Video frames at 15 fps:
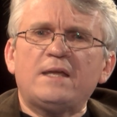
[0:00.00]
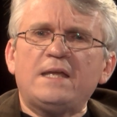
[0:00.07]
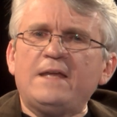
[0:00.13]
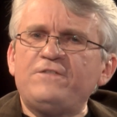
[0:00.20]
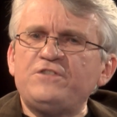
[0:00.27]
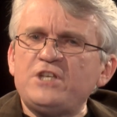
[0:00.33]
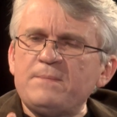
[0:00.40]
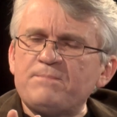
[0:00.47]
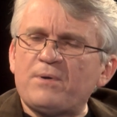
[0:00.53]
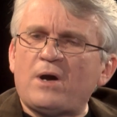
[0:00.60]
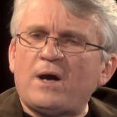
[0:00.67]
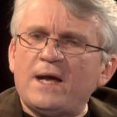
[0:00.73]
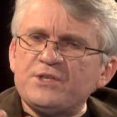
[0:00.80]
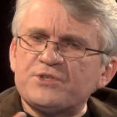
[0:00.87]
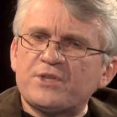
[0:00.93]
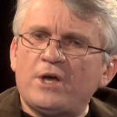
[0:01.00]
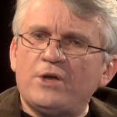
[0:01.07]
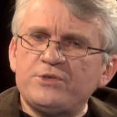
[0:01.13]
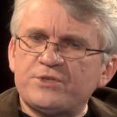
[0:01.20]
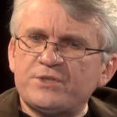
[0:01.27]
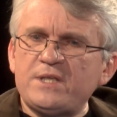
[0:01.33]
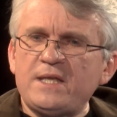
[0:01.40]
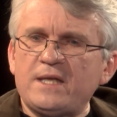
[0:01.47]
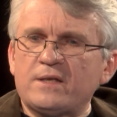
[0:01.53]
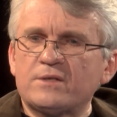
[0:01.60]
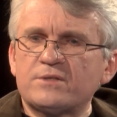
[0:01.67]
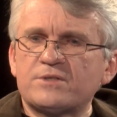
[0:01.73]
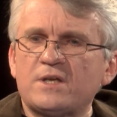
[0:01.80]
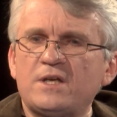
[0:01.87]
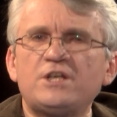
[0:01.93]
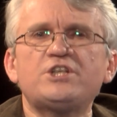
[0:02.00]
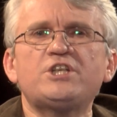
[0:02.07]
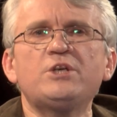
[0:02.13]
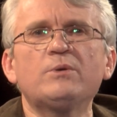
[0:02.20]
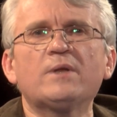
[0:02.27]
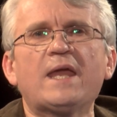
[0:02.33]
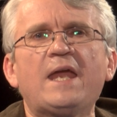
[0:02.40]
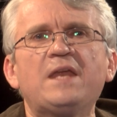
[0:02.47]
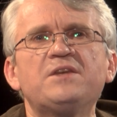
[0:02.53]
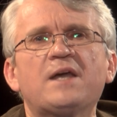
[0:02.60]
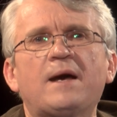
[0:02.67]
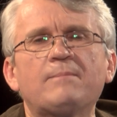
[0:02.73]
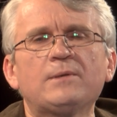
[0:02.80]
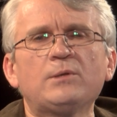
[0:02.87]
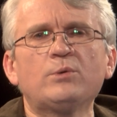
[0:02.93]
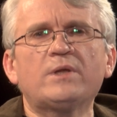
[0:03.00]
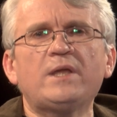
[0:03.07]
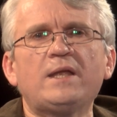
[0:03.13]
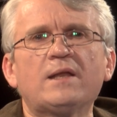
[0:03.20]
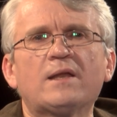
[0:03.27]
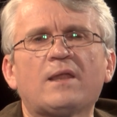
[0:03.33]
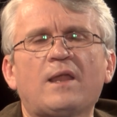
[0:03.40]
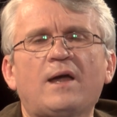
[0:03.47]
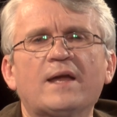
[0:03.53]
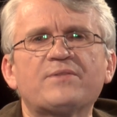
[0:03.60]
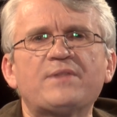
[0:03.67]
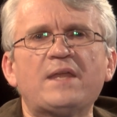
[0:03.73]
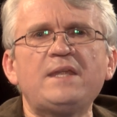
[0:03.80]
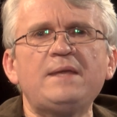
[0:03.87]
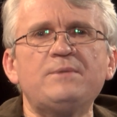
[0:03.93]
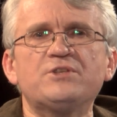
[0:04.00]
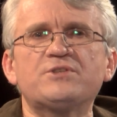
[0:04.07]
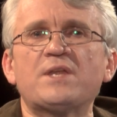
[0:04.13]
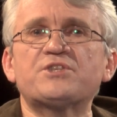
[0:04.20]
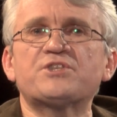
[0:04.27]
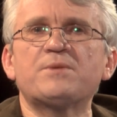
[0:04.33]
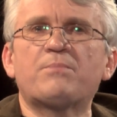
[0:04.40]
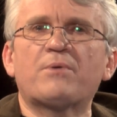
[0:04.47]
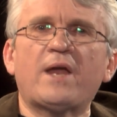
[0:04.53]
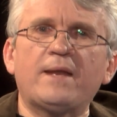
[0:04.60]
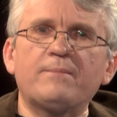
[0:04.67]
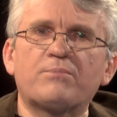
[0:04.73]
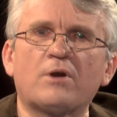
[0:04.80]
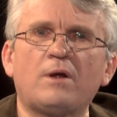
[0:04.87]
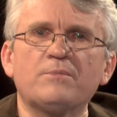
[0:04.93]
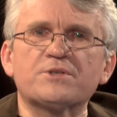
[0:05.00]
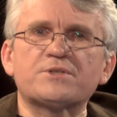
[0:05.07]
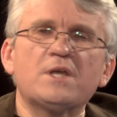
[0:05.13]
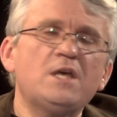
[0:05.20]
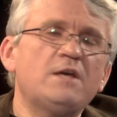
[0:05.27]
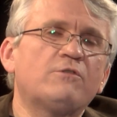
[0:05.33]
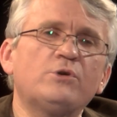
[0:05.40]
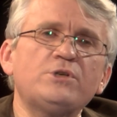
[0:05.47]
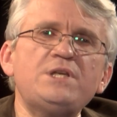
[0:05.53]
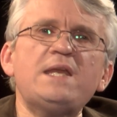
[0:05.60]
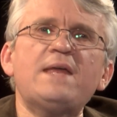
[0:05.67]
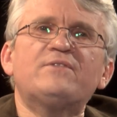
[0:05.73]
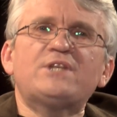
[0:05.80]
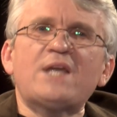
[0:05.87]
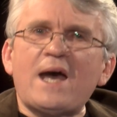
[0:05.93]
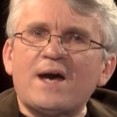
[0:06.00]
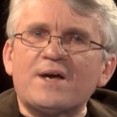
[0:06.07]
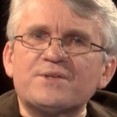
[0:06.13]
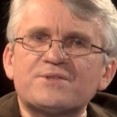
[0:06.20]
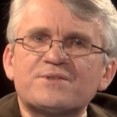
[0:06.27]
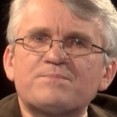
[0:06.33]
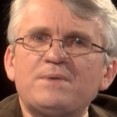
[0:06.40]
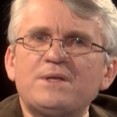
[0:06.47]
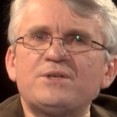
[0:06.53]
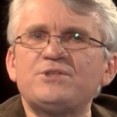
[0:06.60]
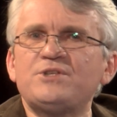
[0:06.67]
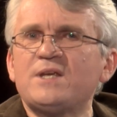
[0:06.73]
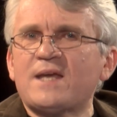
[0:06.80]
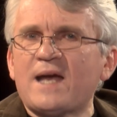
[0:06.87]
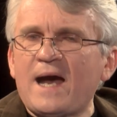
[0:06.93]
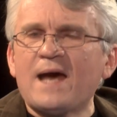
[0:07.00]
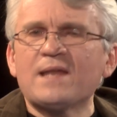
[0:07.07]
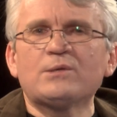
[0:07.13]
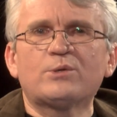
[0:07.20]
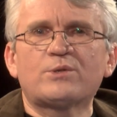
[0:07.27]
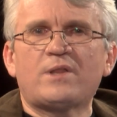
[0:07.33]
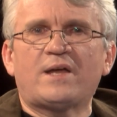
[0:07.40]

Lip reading: if she buys those things, she will end up looking like that image. That's the brand promise. Of course, she never does, because she can't look